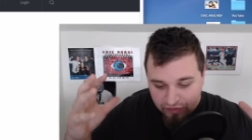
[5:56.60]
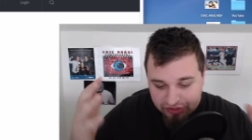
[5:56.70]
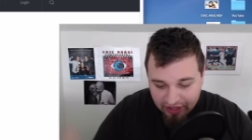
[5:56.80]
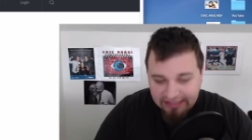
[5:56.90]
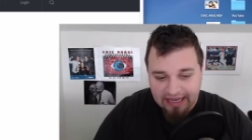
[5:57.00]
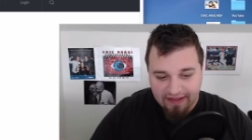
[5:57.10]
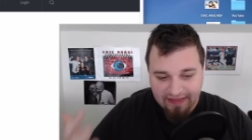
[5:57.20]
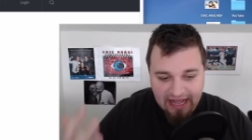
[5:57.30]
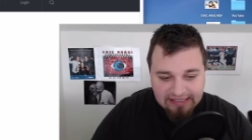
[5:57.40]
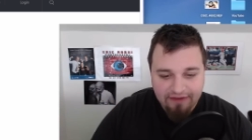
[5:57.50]
that's
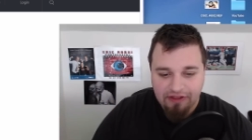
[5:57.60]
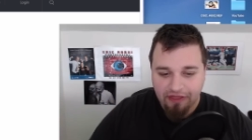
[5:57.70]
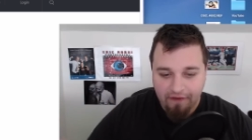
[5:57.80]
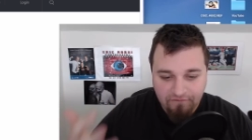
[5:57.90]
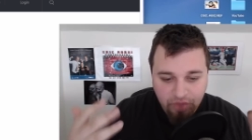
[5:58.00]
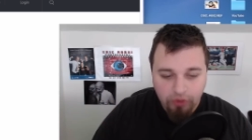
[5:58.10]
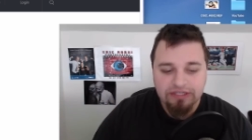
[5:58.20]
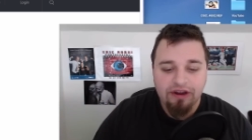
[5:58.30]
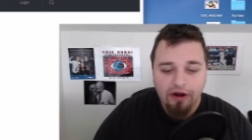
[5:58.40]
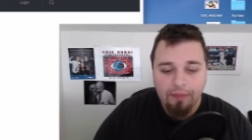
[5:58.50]
it. That's everything.
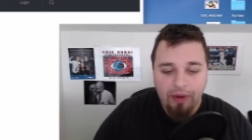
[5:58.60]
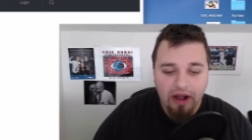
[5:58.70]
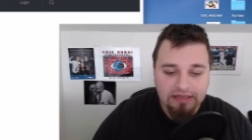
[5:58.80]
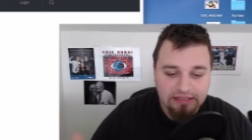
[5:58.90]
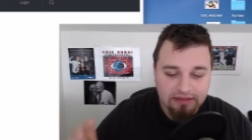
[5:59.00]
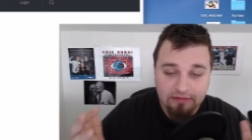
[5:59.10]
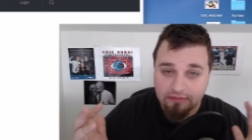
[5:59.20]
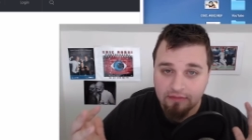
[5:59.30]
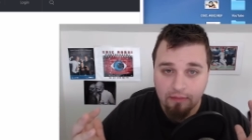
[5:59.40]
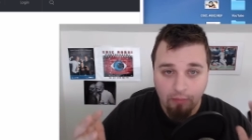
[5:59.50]
$1,400.
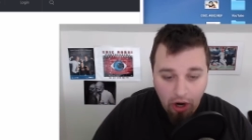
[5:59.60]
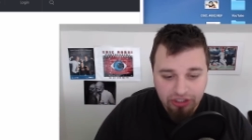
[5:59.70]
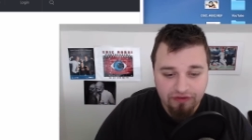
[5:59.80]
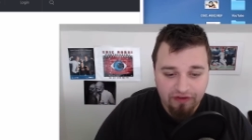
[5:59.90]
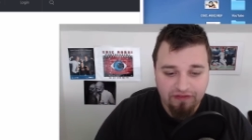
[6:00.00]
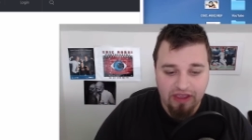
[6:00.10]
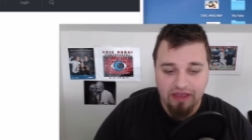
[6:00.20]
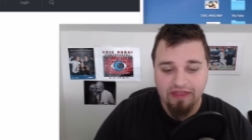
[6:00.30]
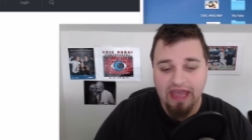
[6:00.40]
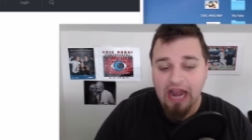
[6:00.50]
March
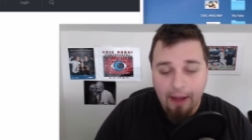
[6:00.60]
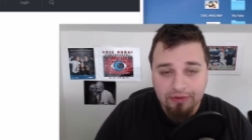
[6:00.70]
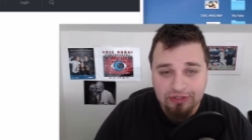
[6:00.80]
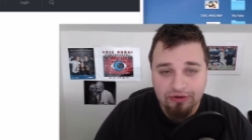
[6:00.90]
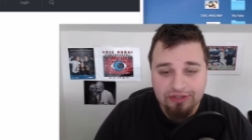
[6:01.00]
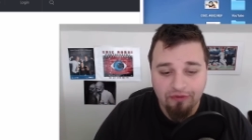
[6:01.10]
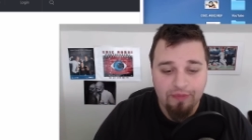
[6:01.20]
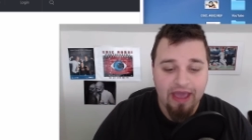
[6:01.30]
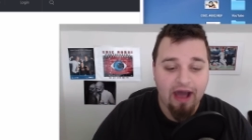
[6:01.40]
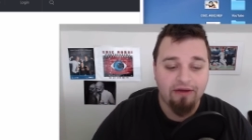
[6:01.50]
15th in Apple stores it will
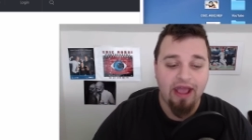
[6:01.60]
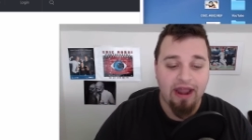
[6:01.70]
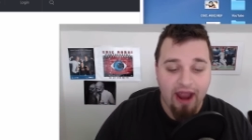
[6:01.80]
be out, and